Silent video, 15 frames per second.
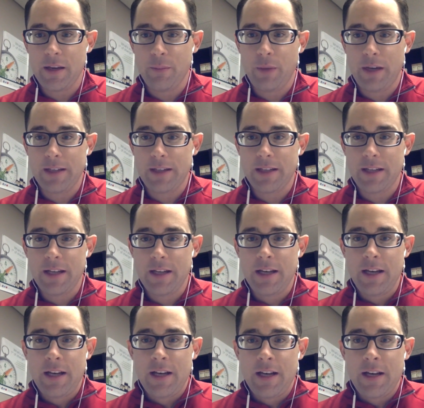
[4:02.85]
But
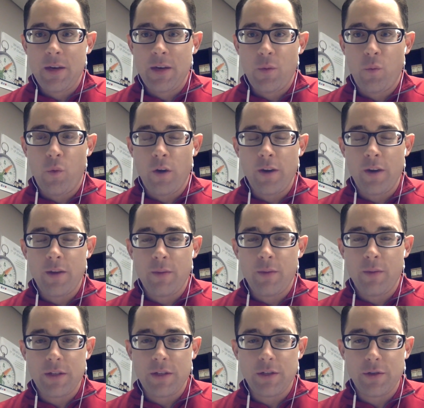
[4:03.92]
one of the
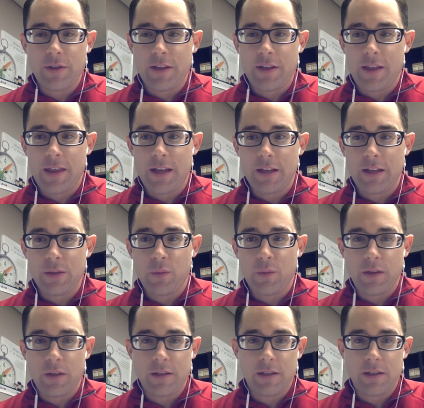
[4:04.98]
most interesting things
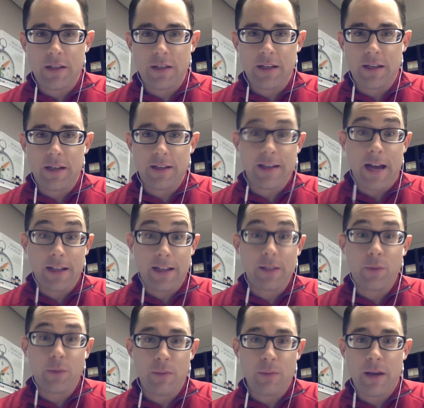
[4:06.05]
was exactly
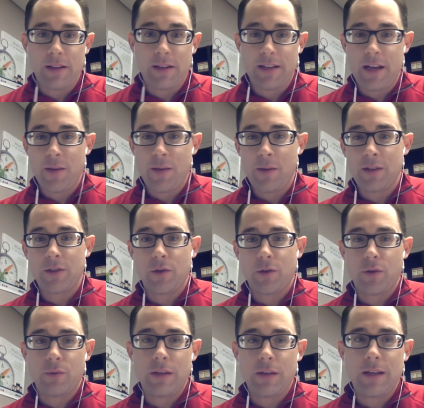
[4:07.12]
what makes AMN so
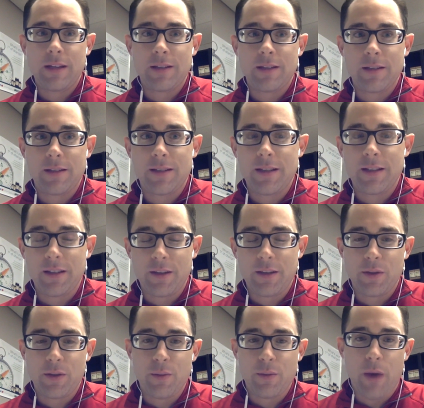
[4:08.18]
unique, is it's dealing
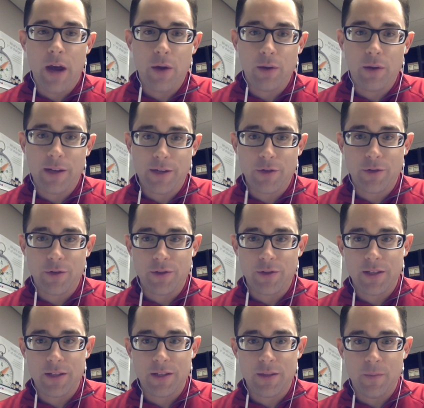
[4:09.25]
with the bioelectrical
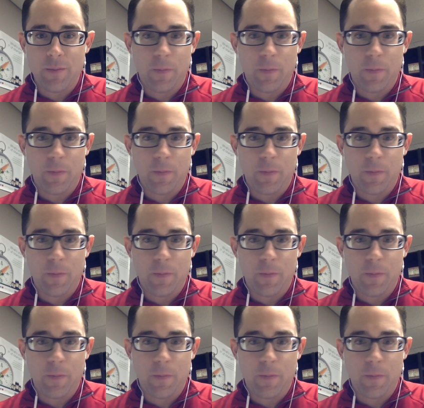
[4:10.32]
system.